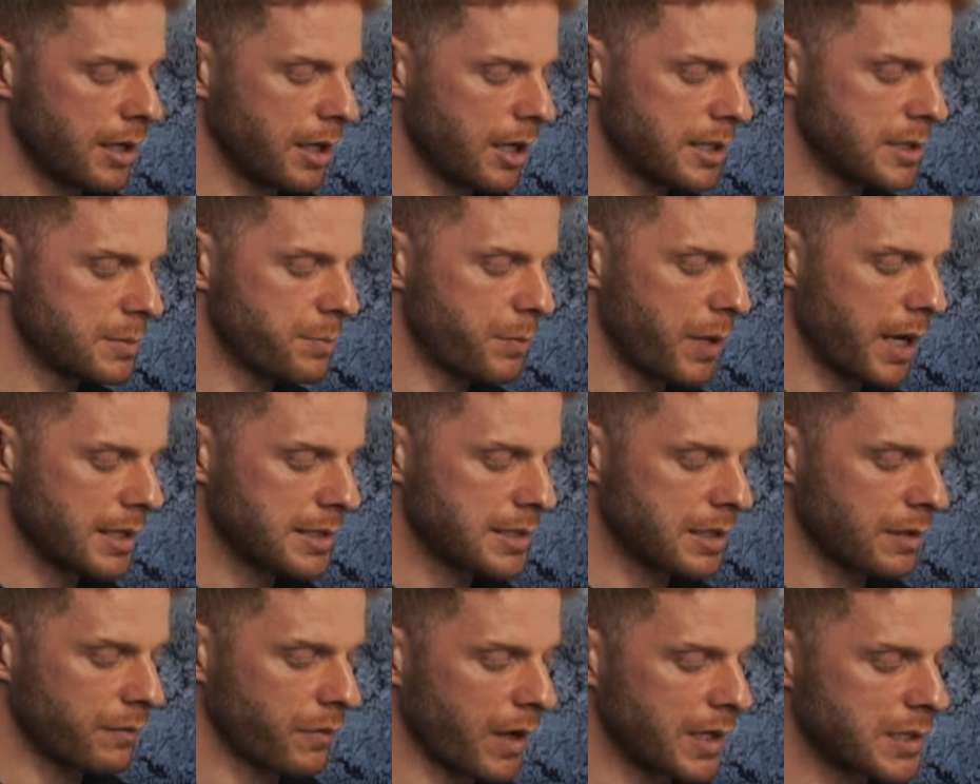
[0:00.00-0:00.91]
It's
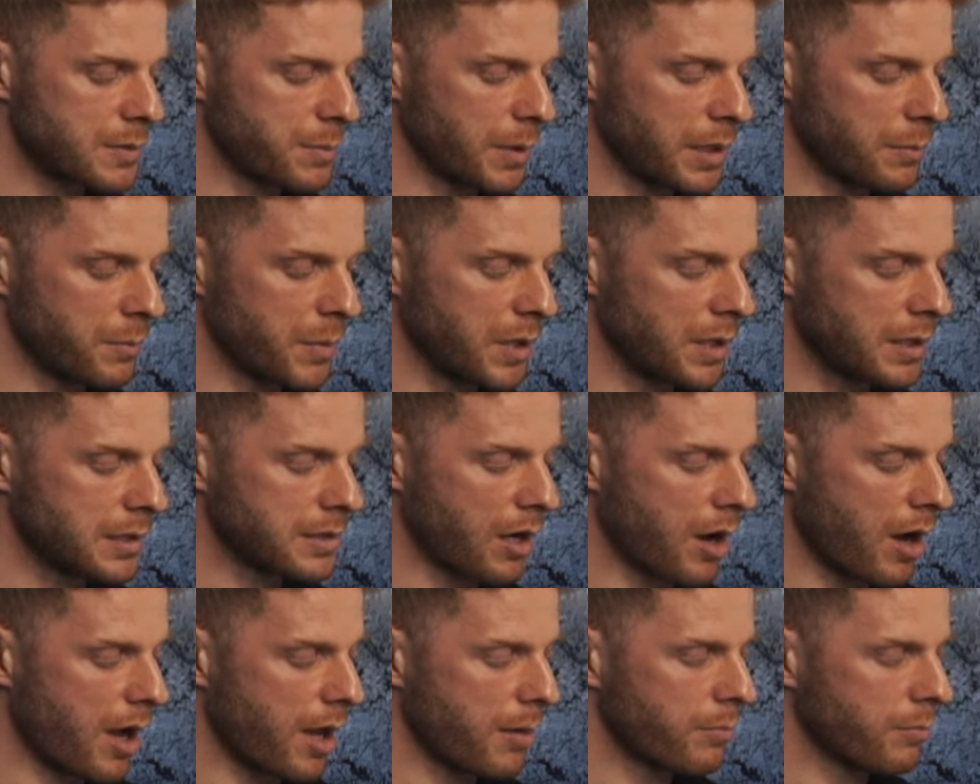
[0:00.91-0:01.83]
best if I spend a bit of
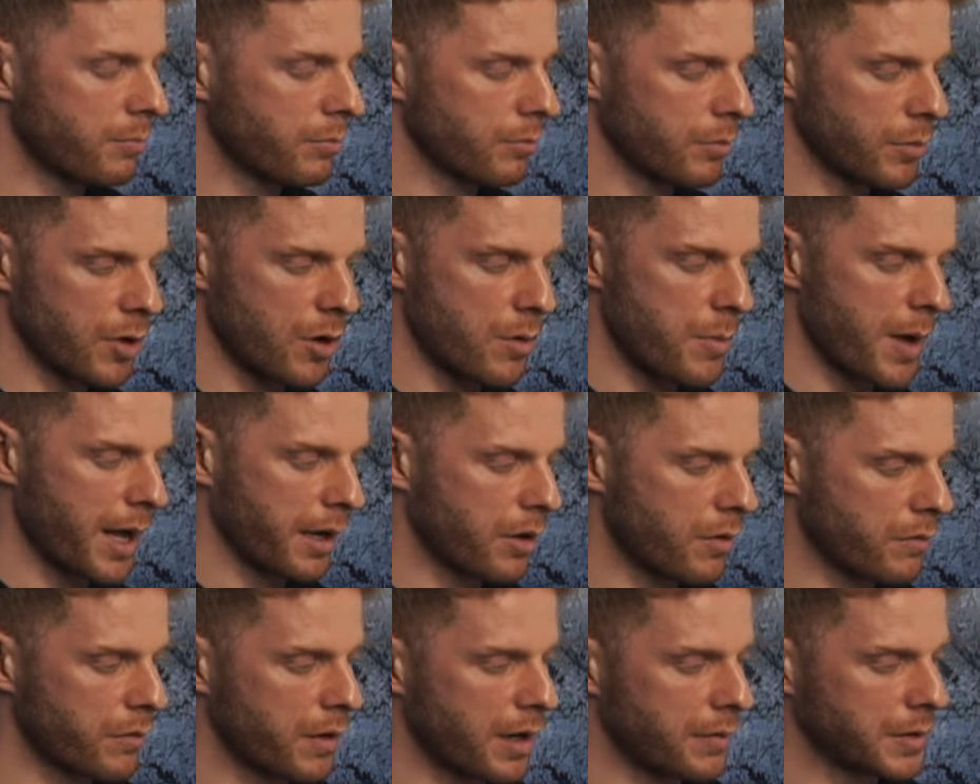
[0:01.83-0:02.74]
time, go
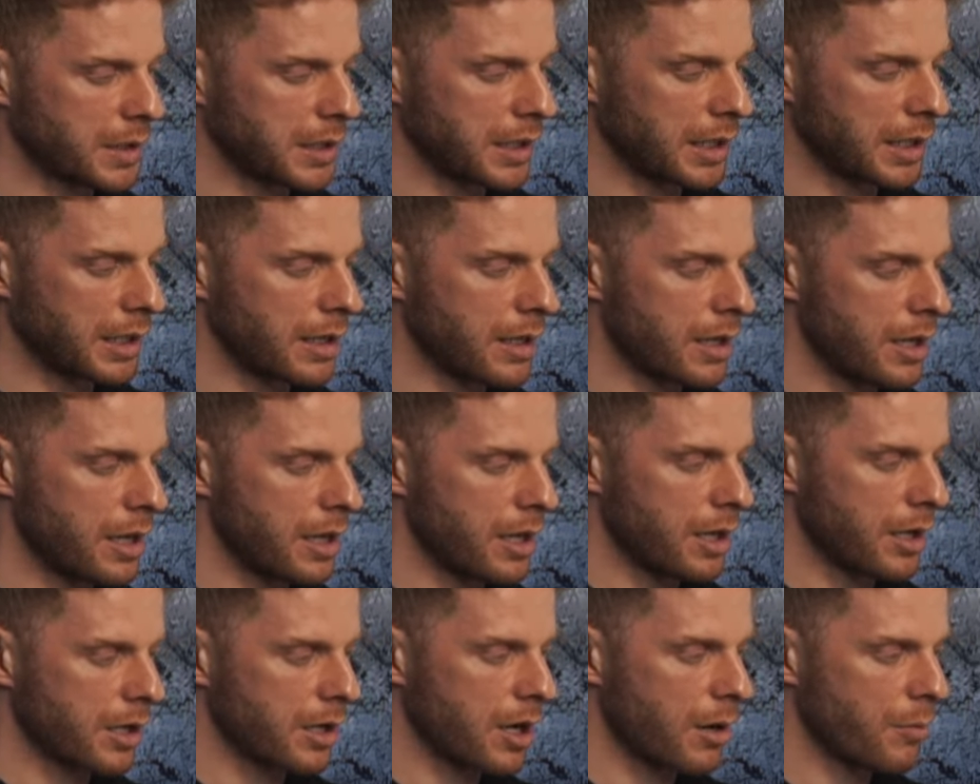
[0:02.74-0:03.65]
back over everything,
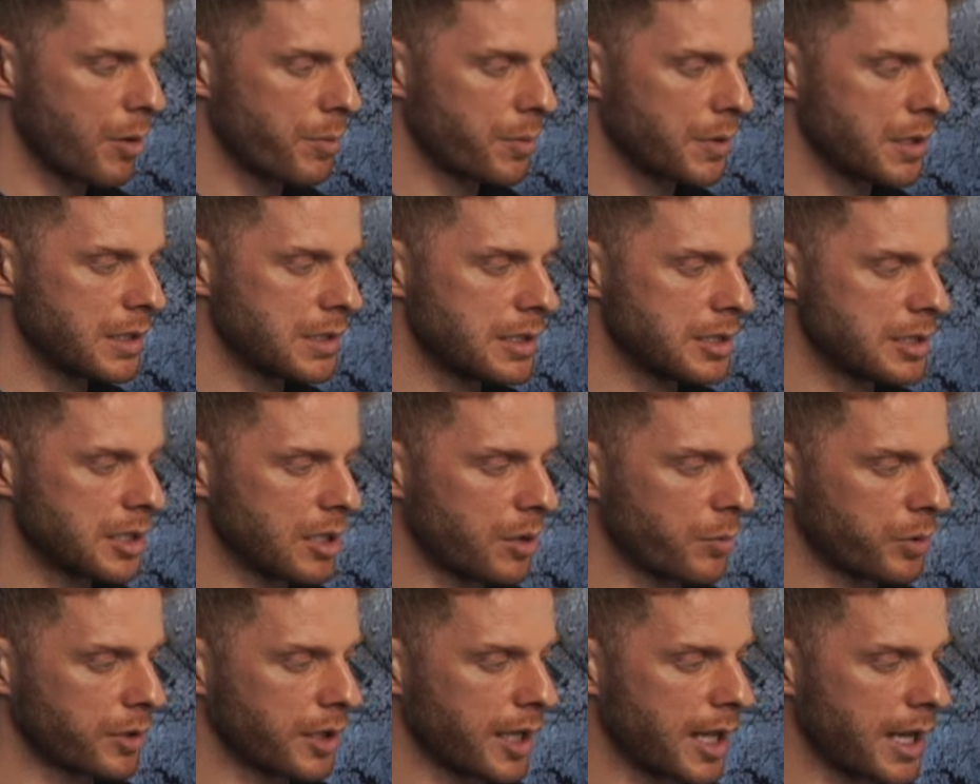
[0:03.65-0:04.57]
come up with a
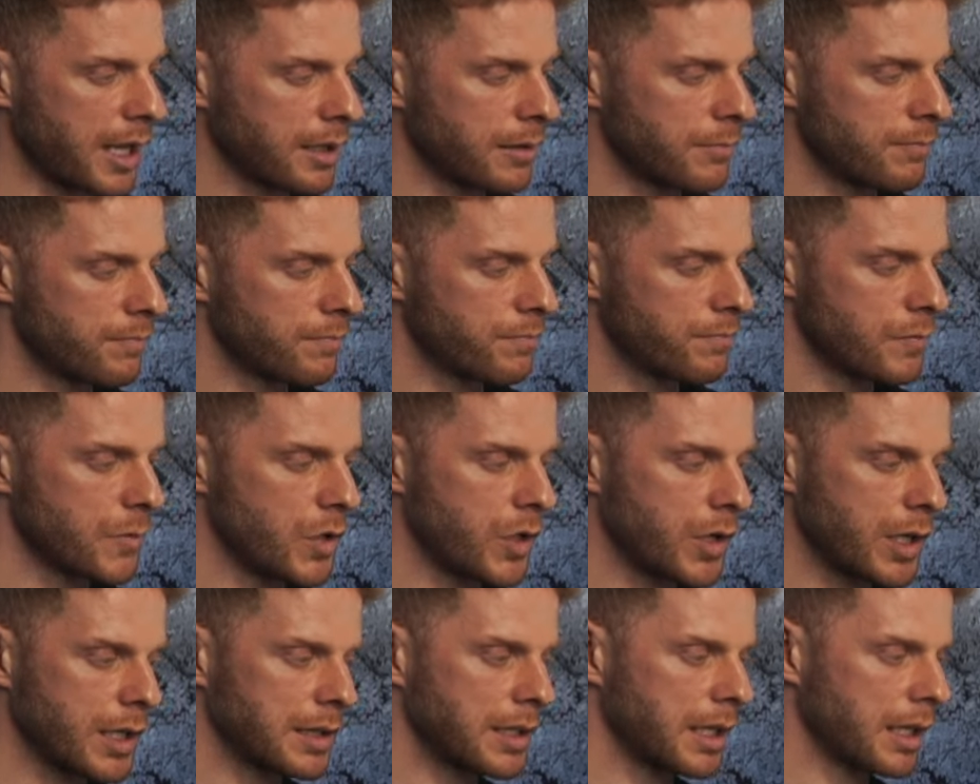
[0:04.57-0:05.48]
detailed plan.
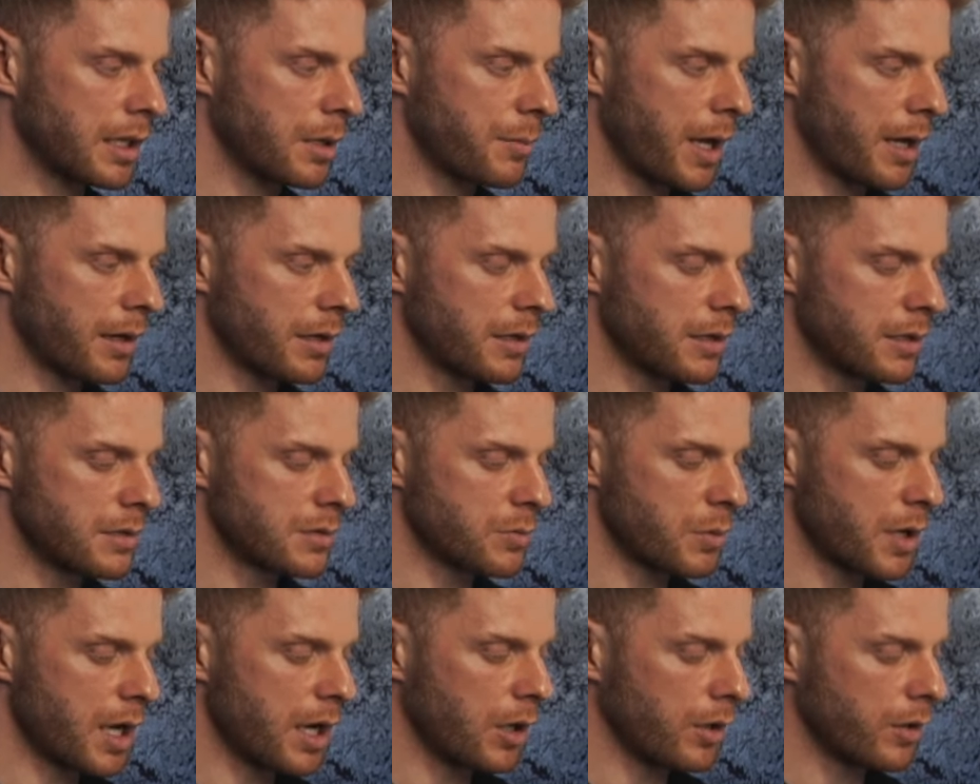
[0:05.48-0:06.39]
You can think about it as
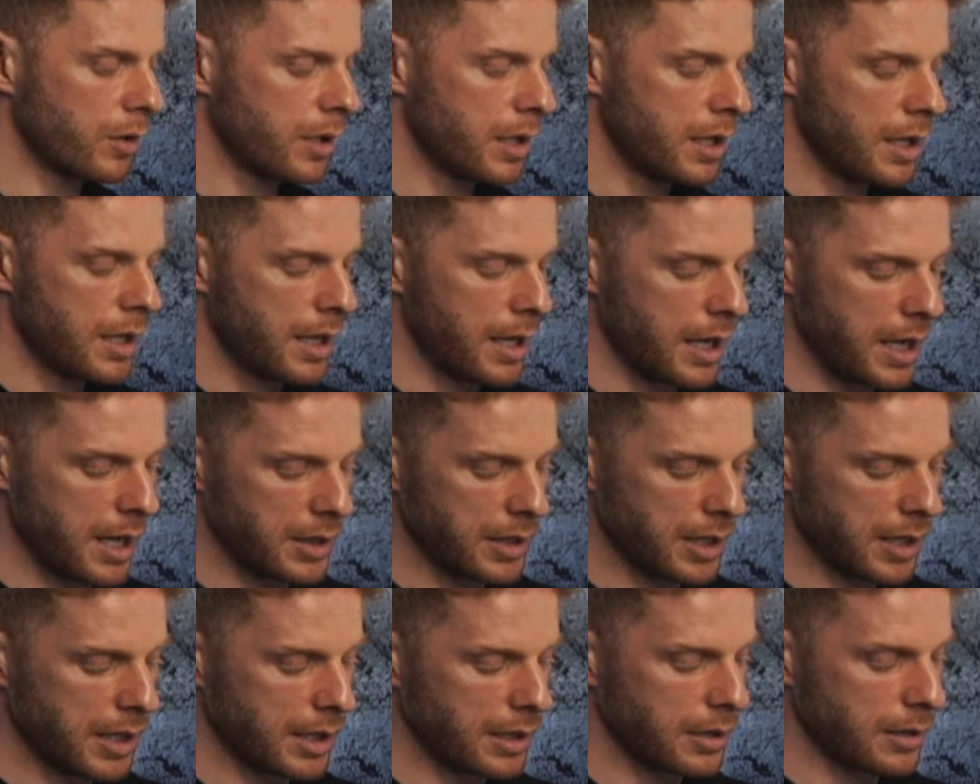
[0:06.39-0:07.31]
well,
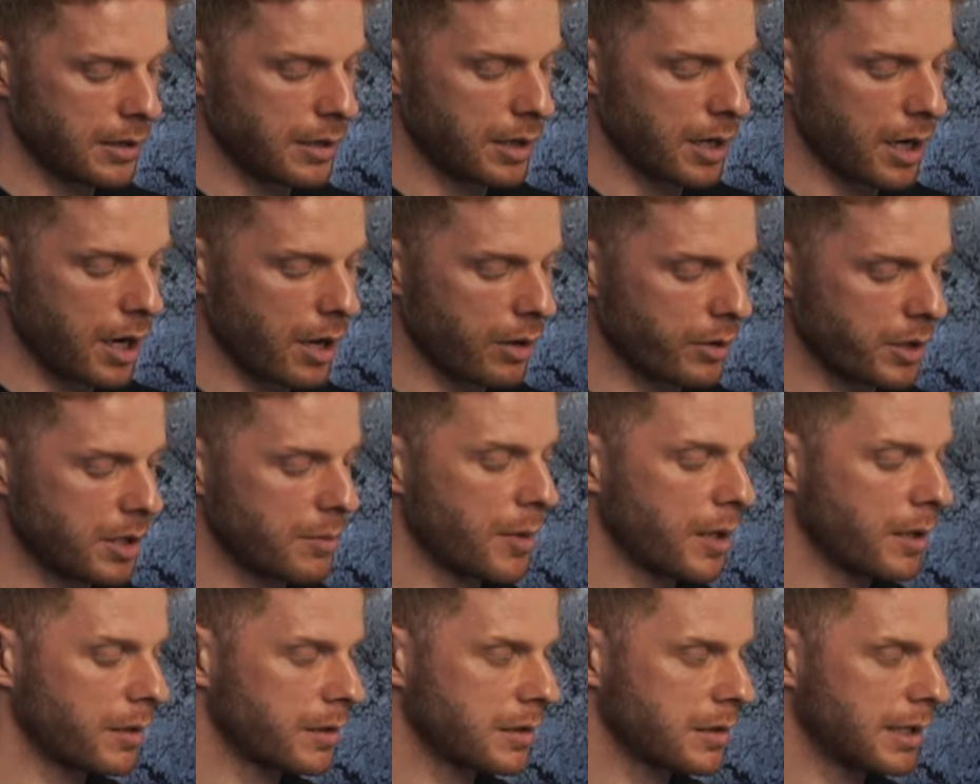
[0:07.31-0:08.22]
and then I'll
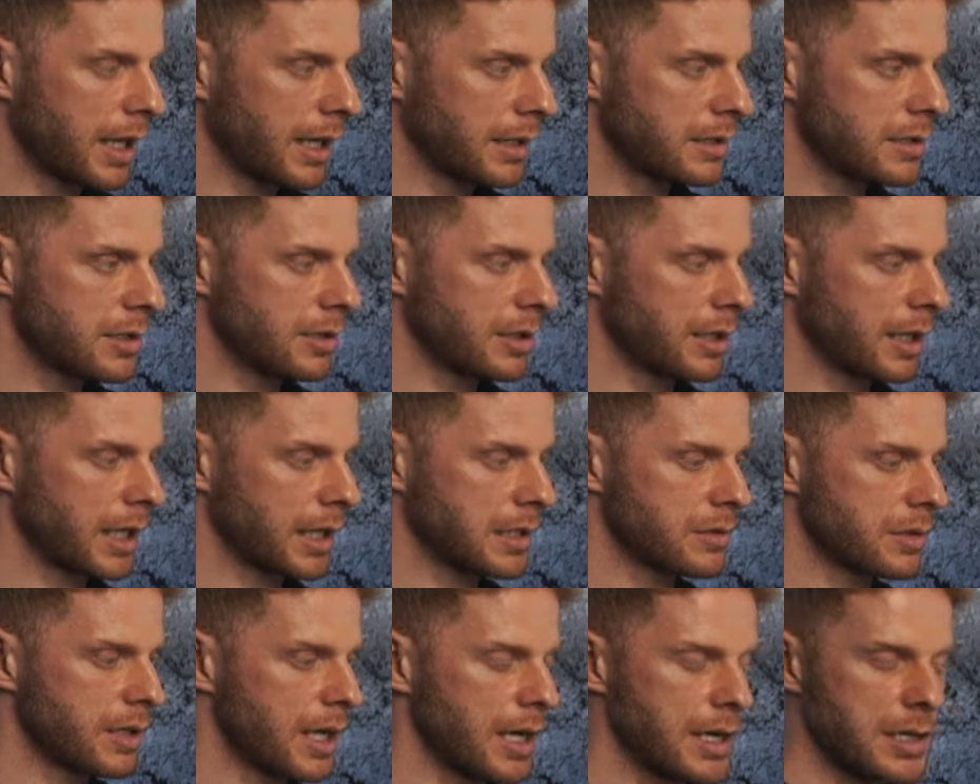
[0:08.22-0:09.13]
email that to you in the
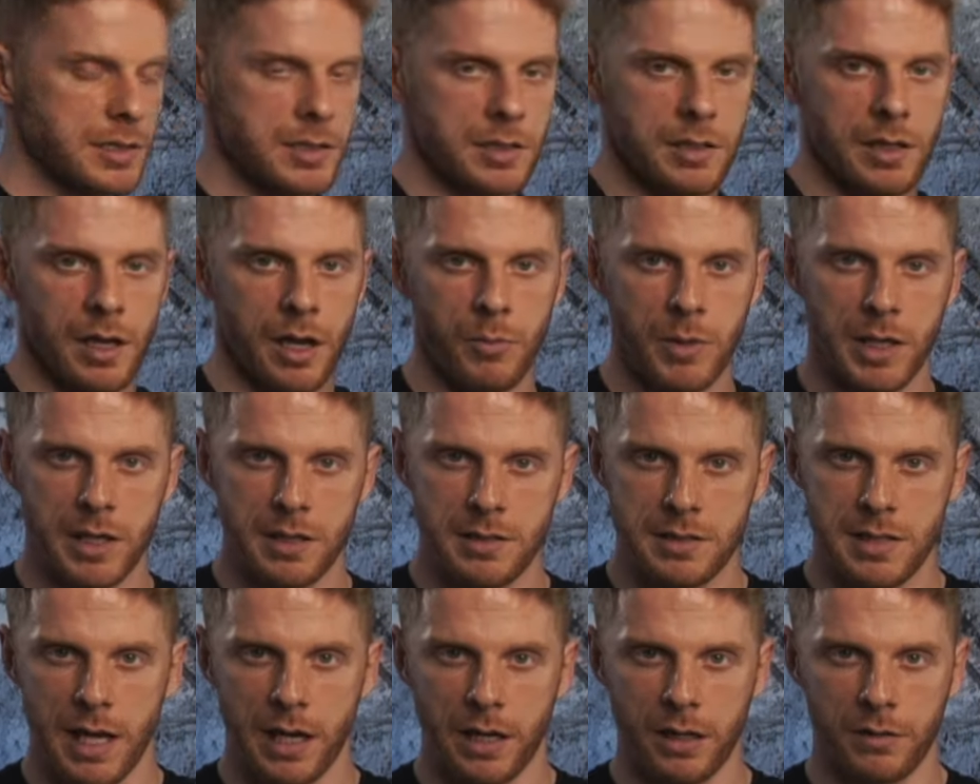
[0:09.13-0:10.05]
next few days, and we can
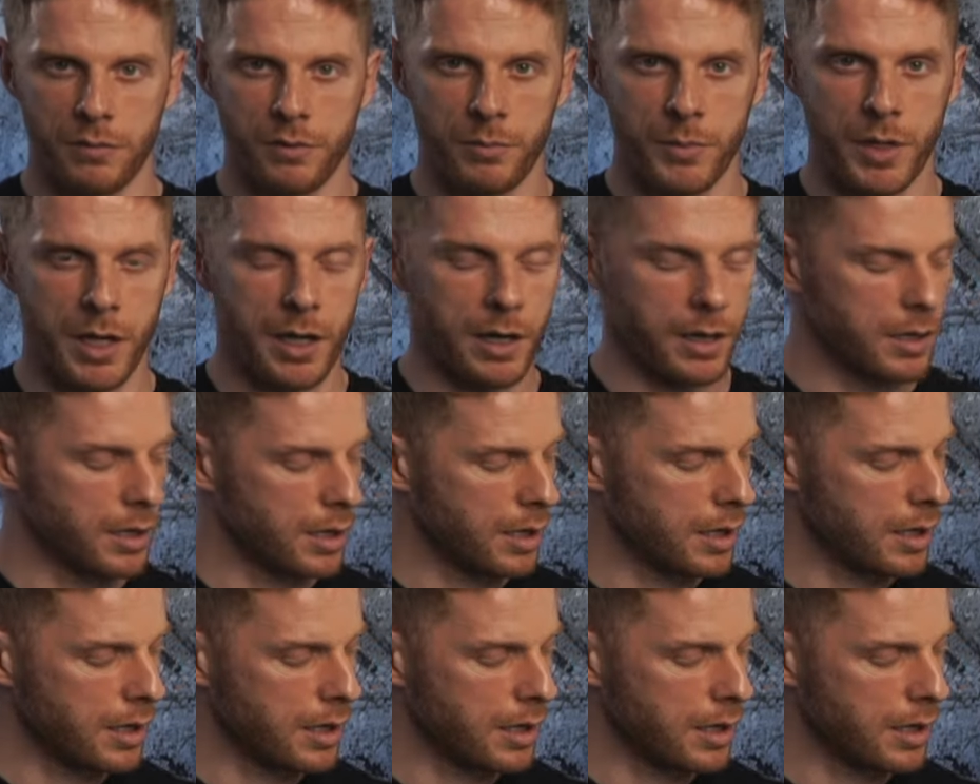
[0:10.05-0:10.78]
take it from there.